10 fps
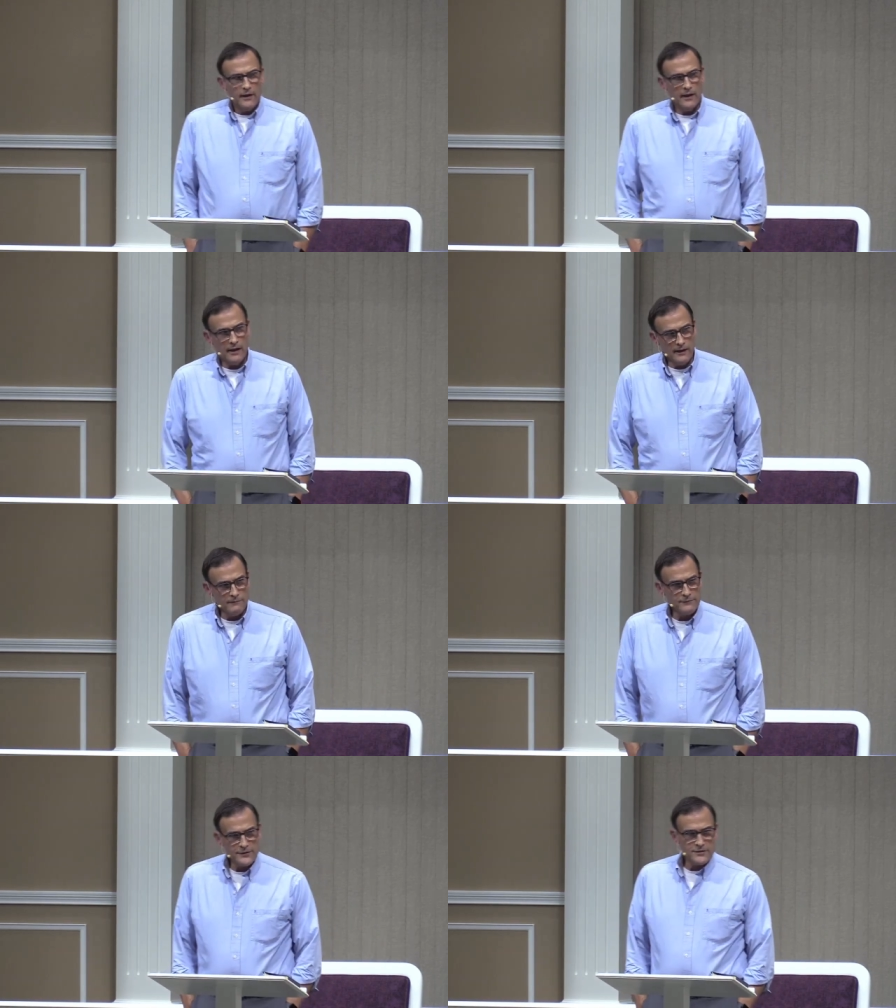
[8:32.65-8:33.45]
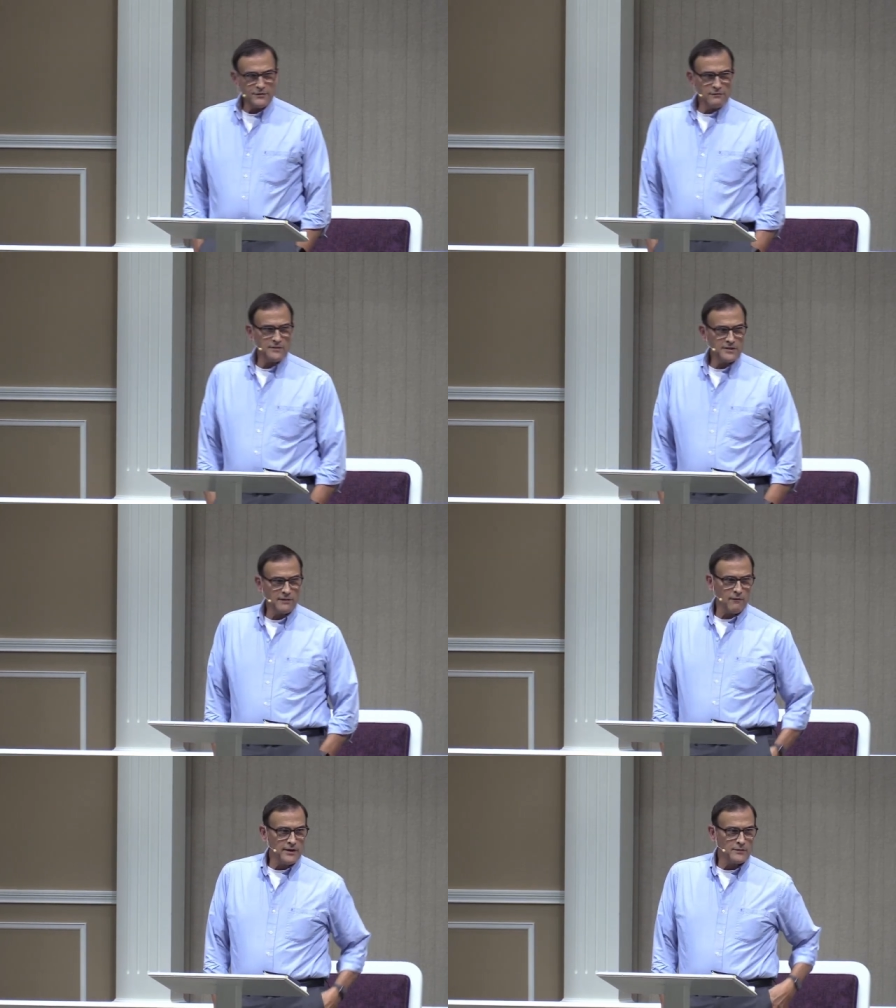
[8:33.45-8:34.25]
um, to students
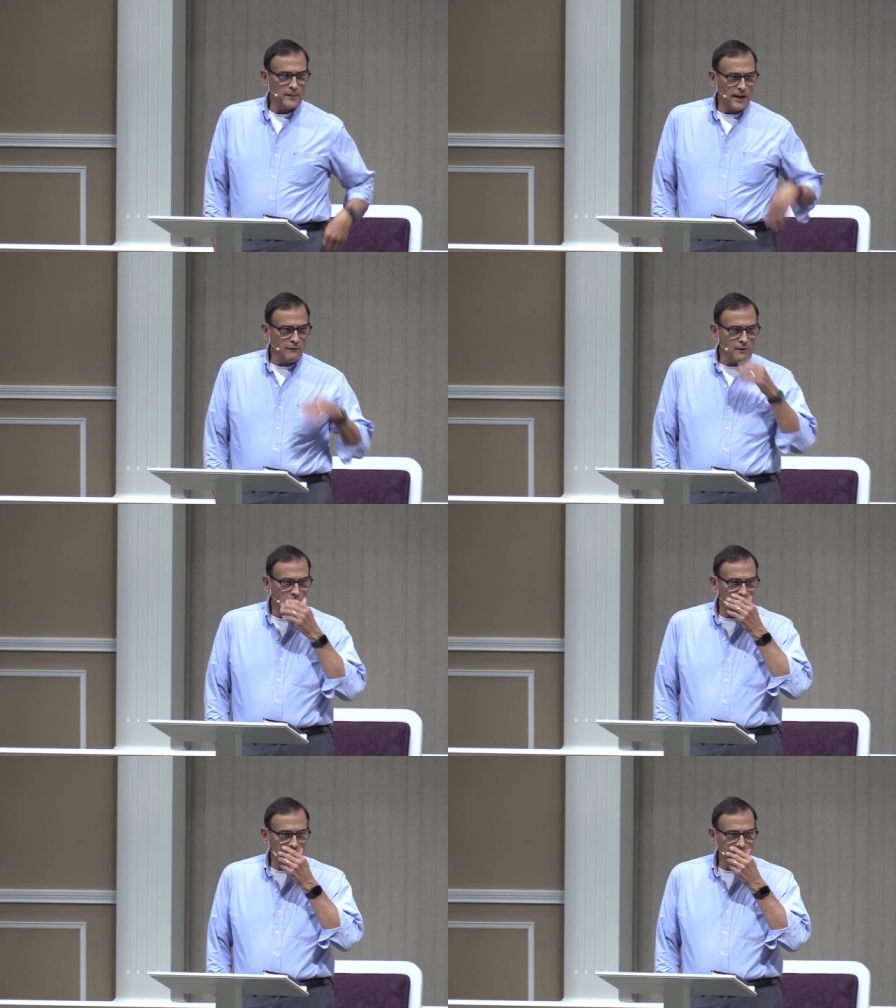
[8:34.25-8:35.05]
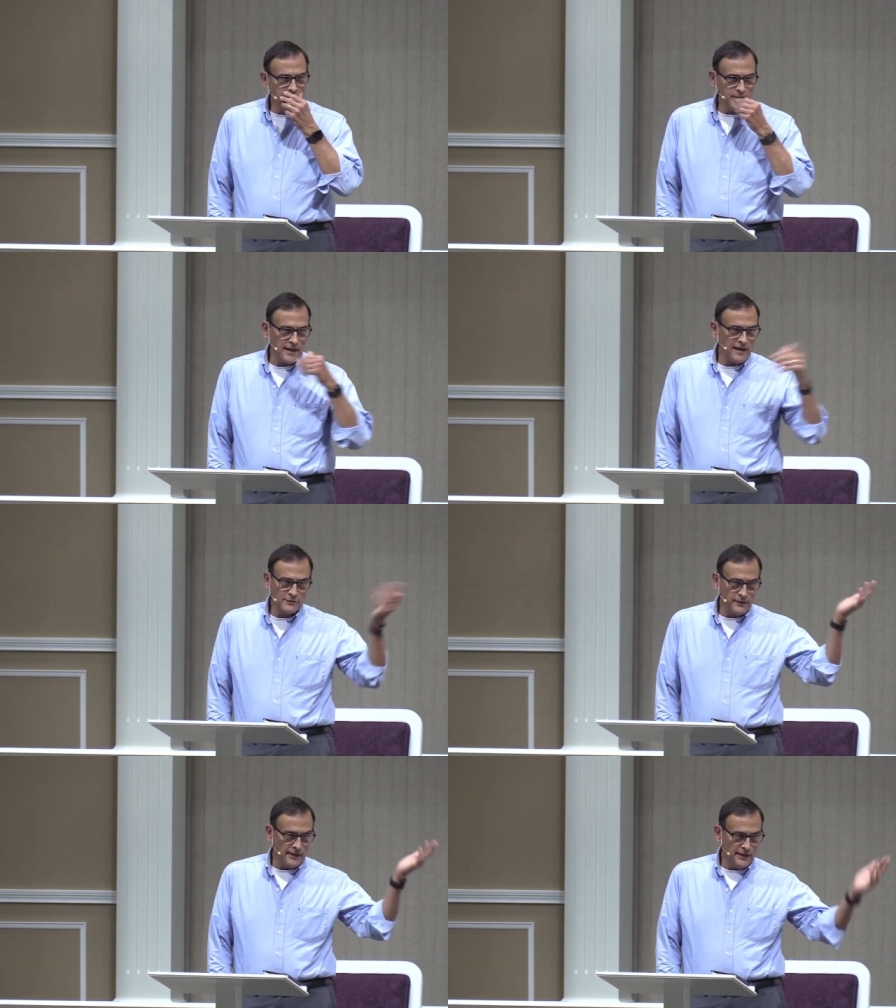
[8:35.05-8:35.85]
at Grace Bible College, and
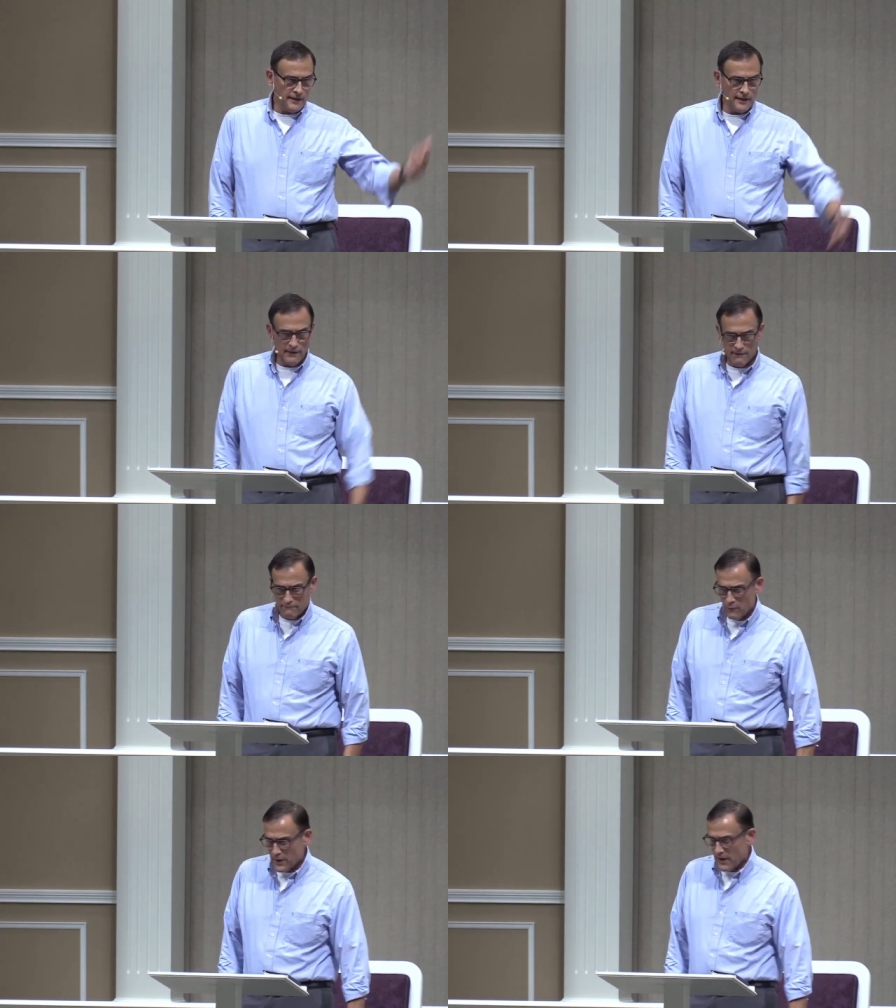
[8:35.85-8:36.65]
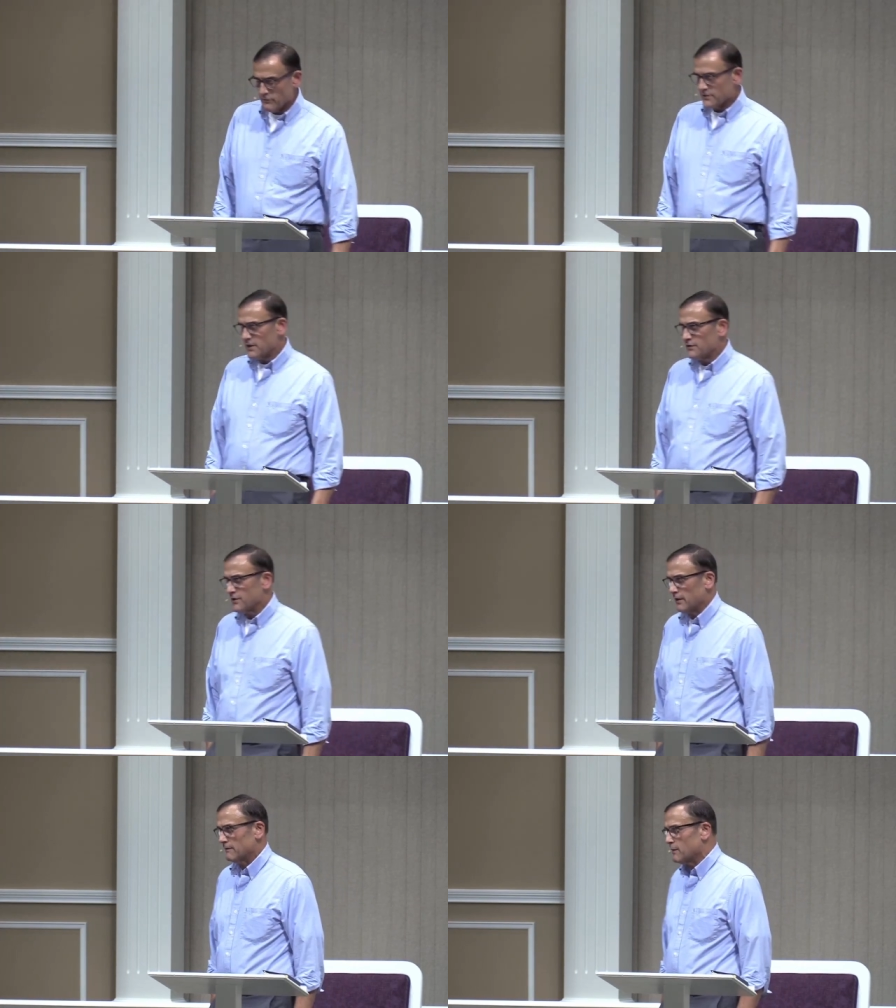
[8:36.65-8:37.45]
actually um, when I was
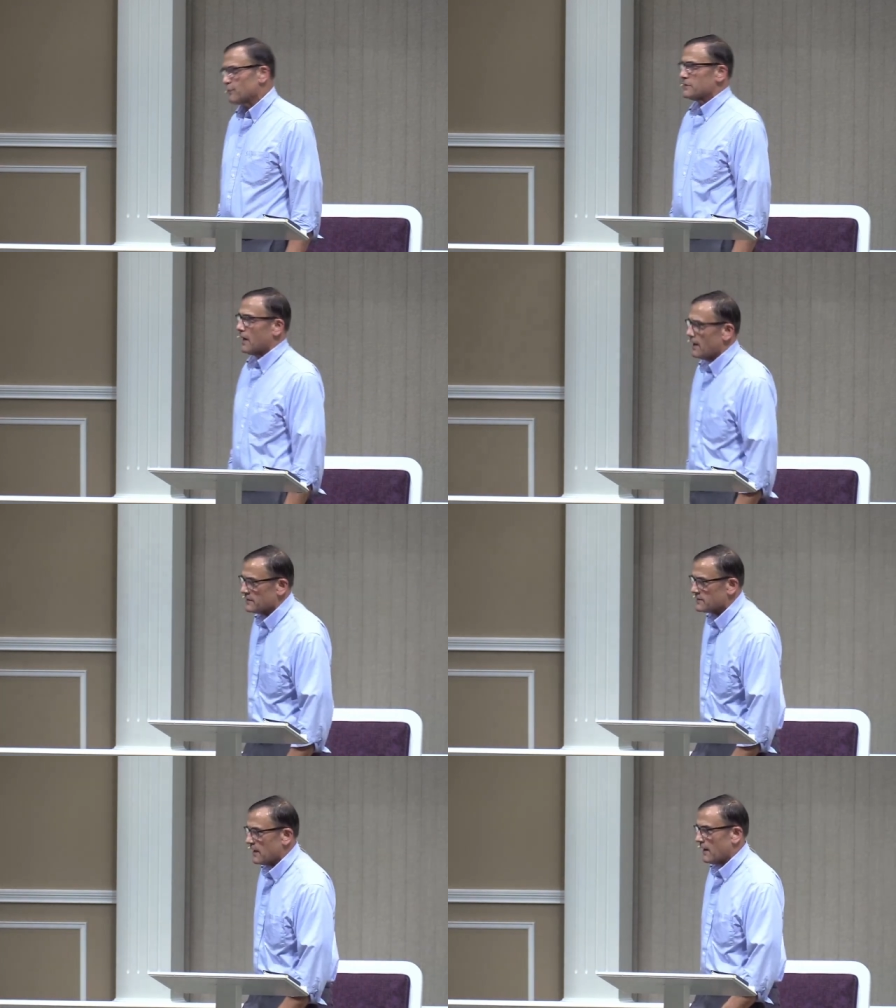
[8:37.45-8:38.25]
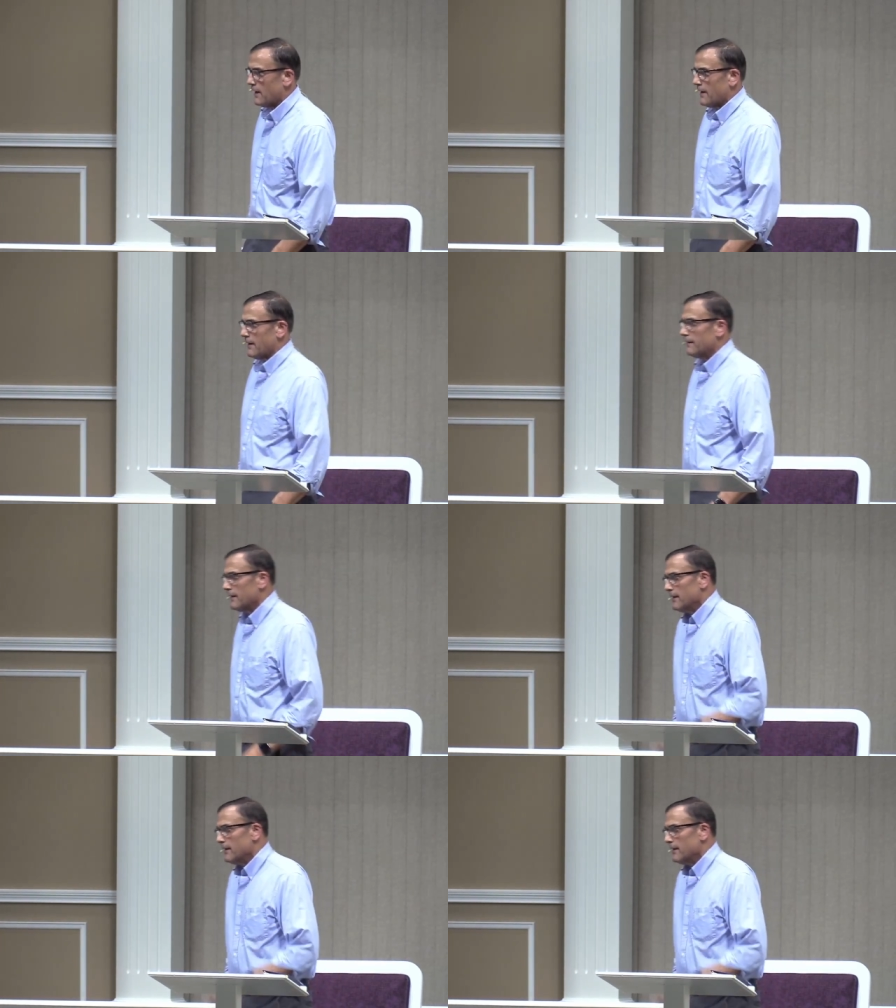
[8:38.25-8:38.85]
teaching at Libertas, I,